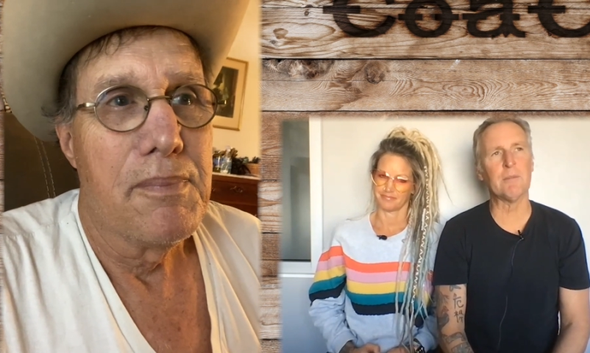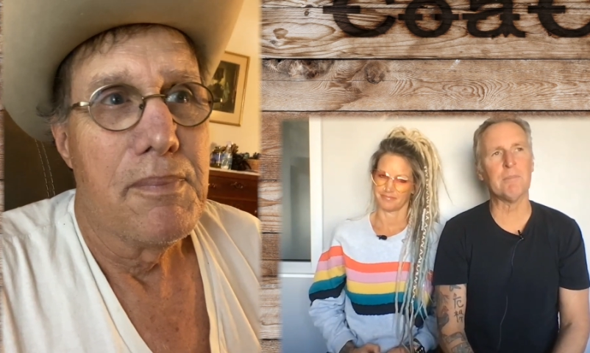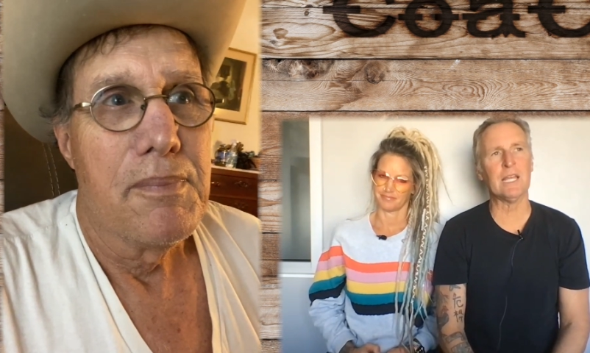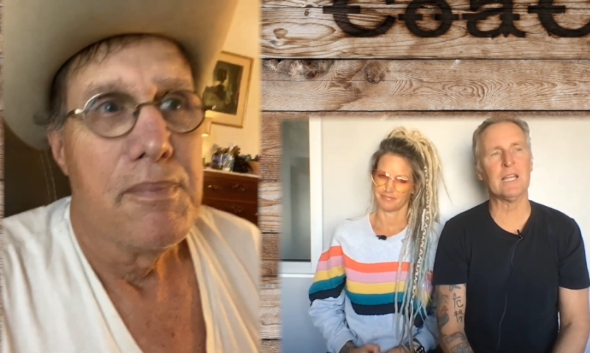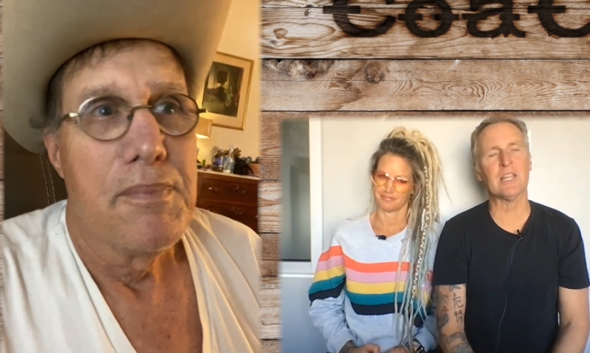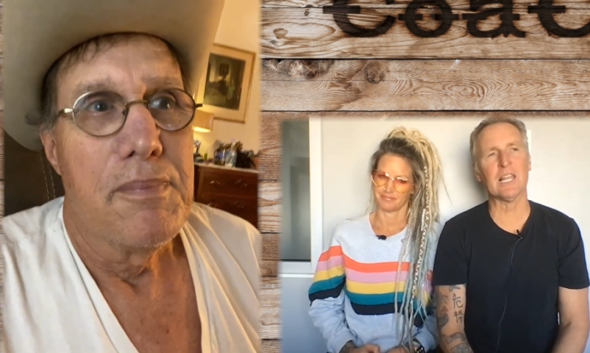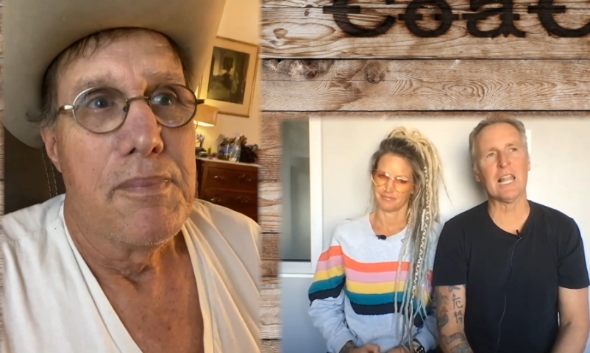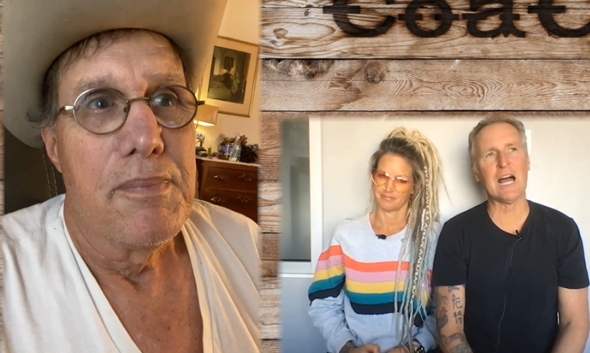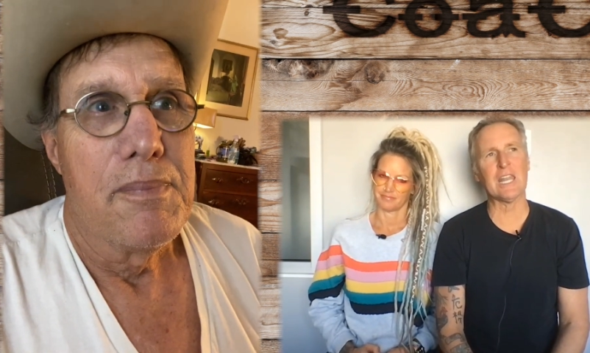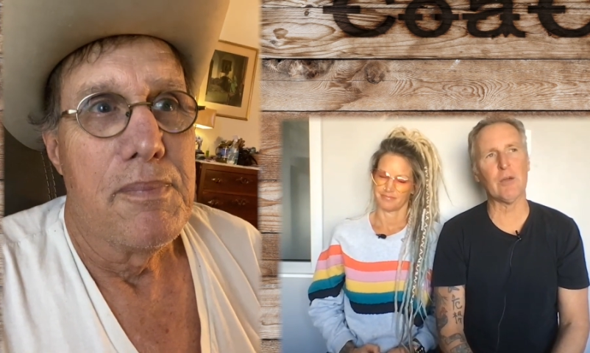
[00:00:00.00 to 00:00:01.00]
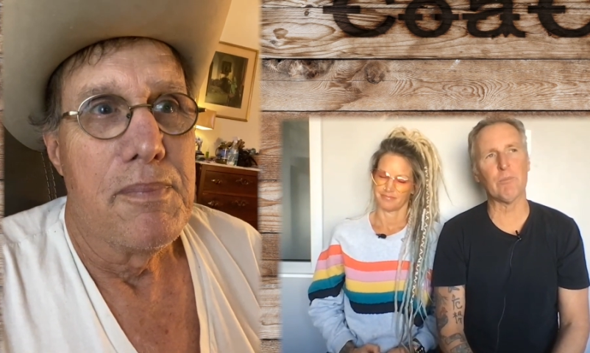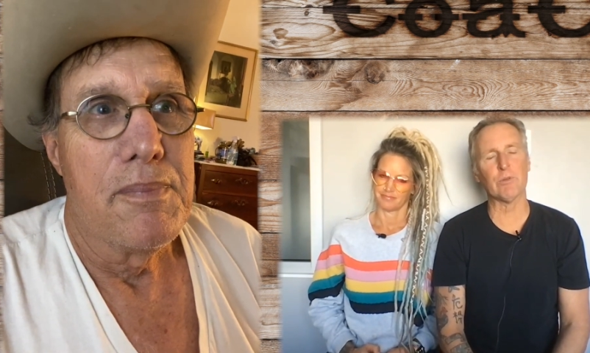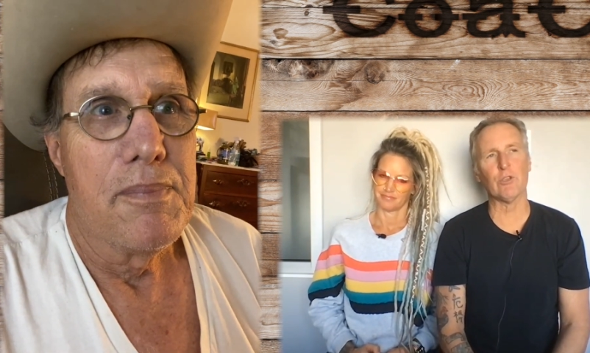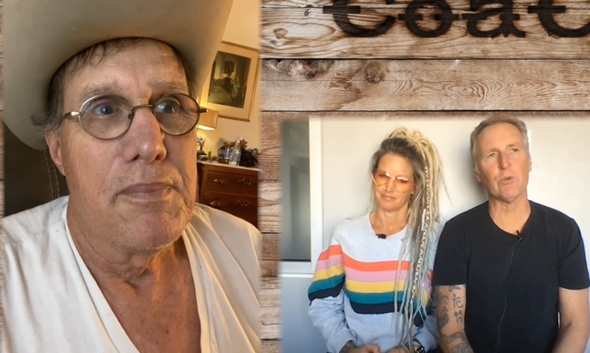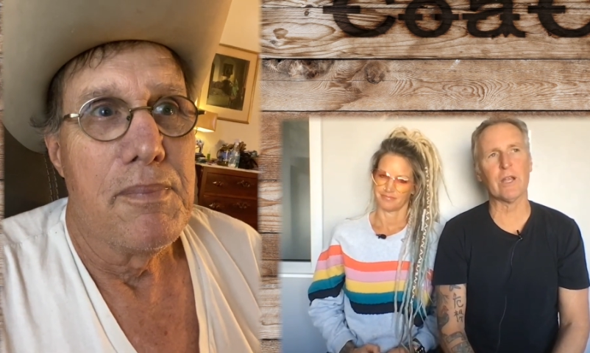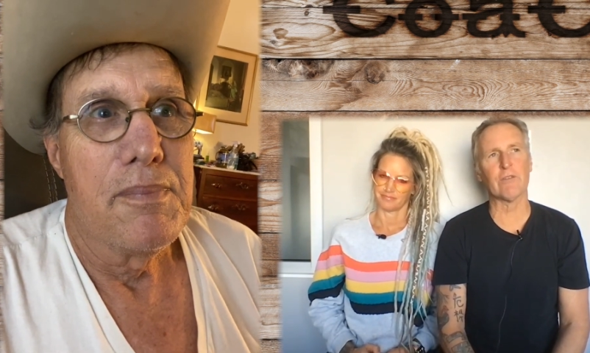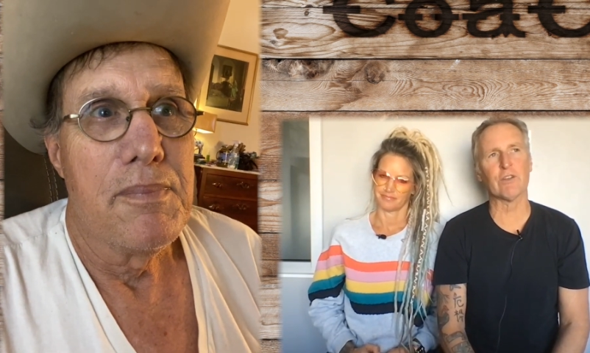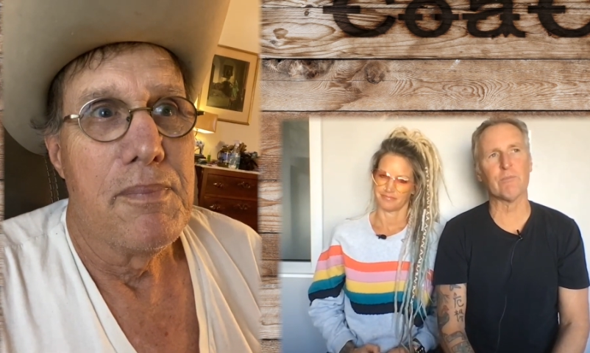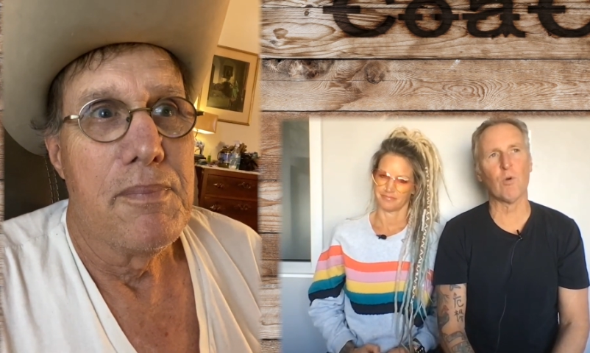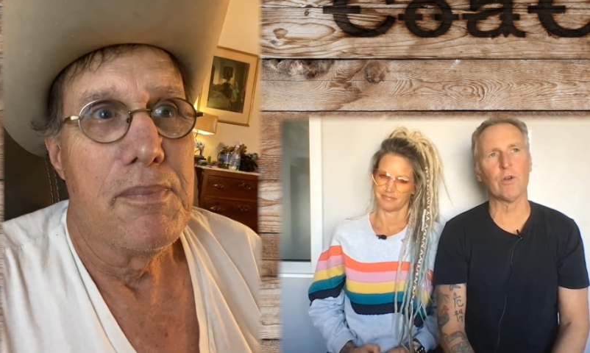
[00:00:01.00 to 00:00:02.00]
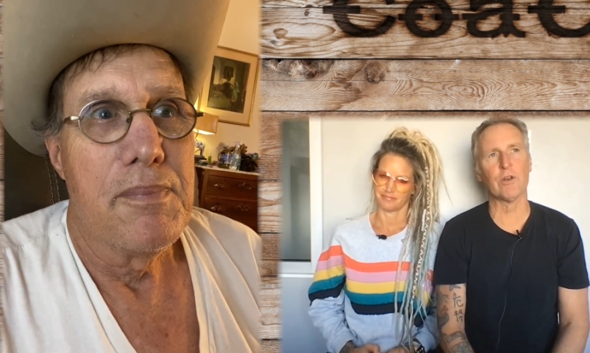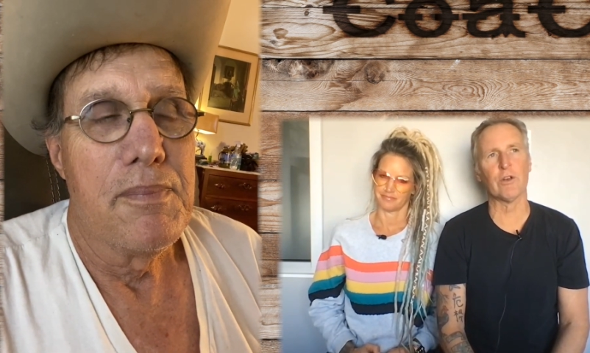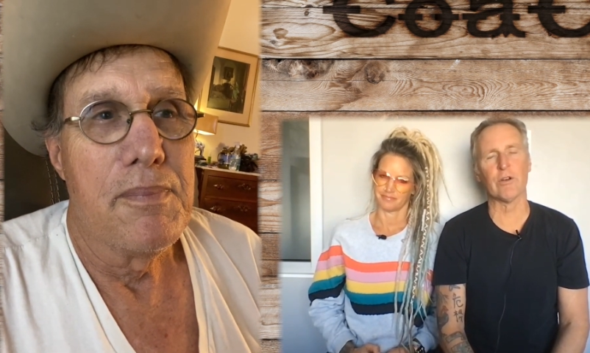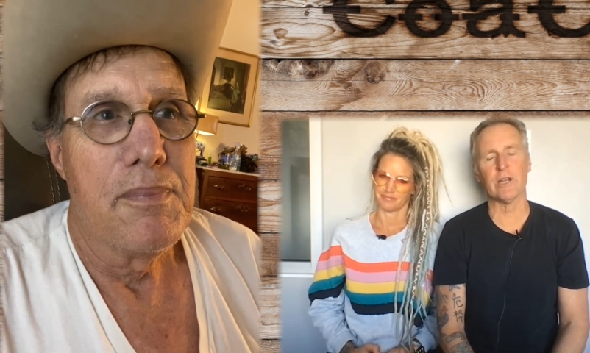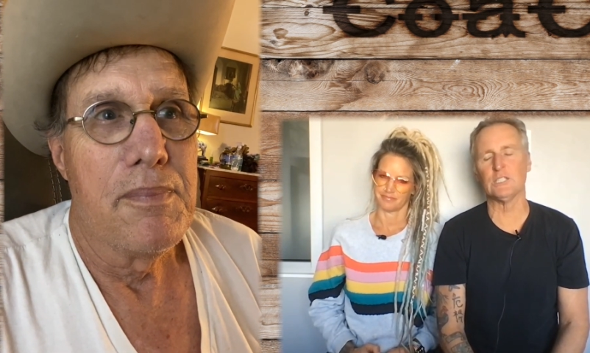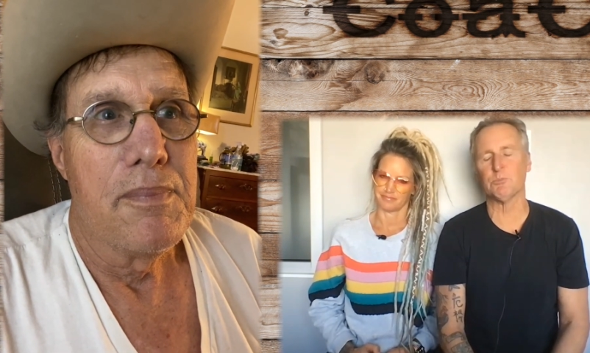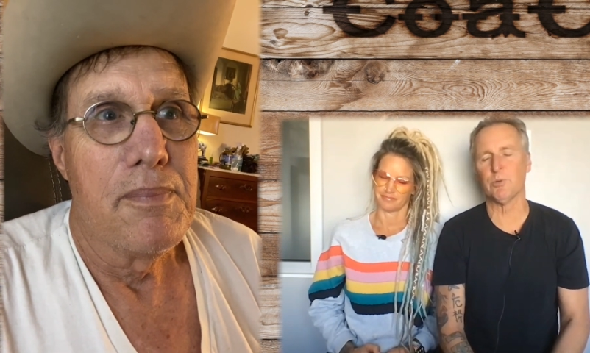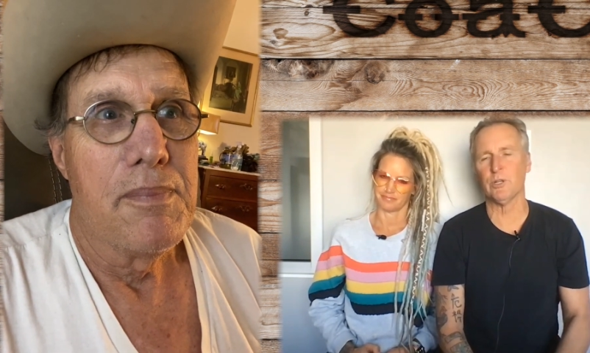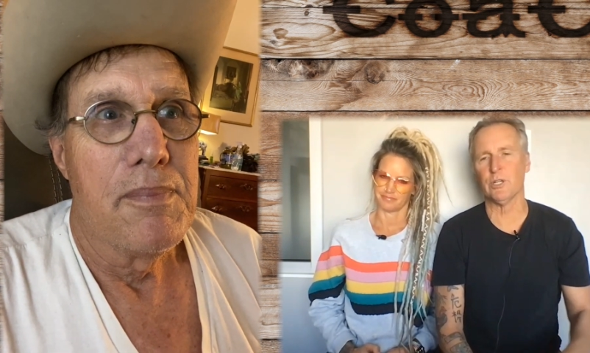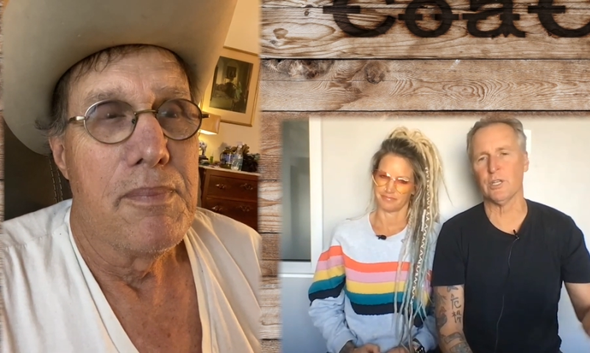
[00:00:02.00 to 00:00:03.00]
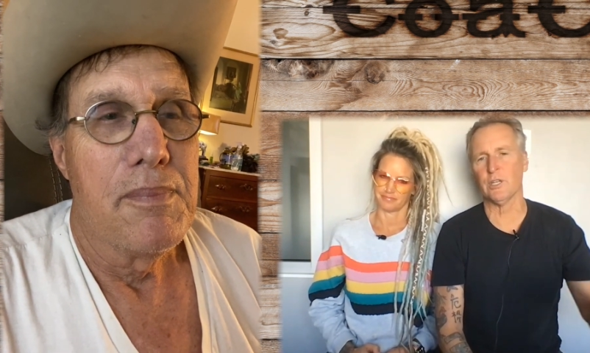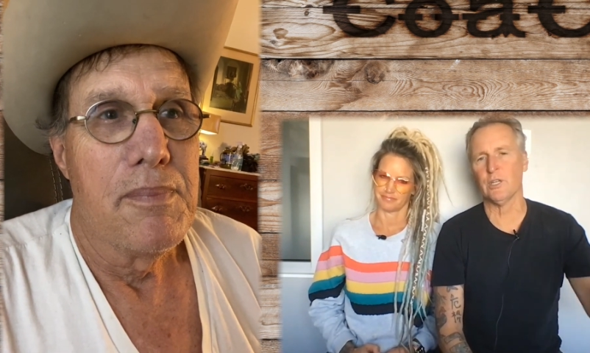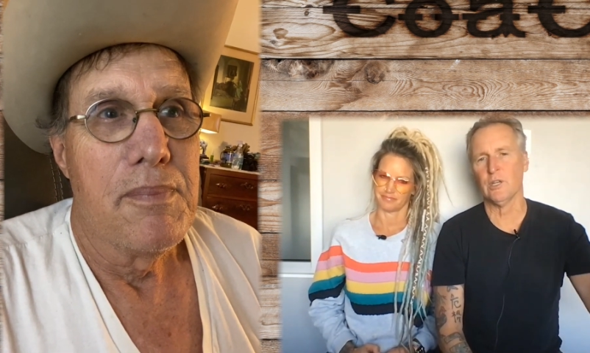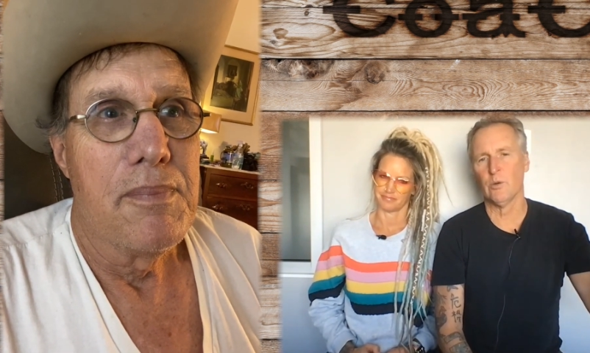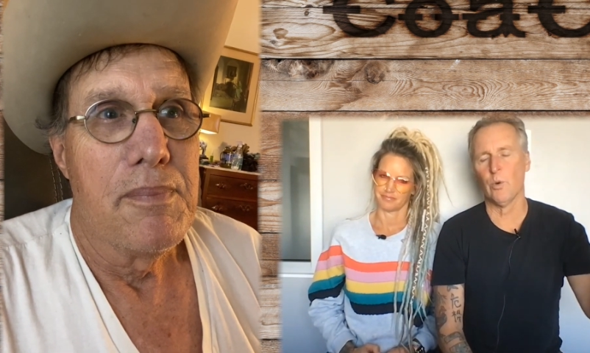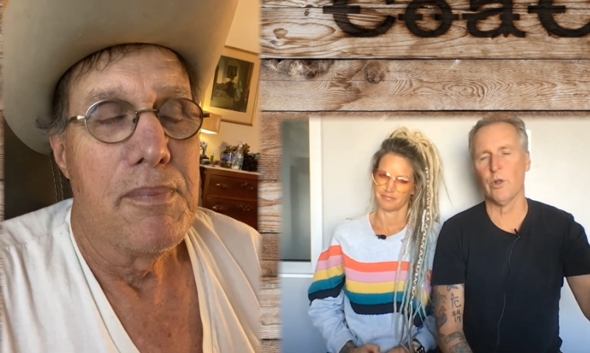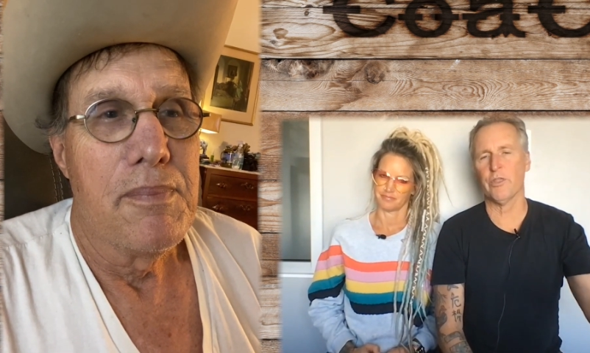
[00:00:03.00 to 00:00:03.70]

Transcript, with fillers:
Speaker 1: men that line up with you every morning are each putting one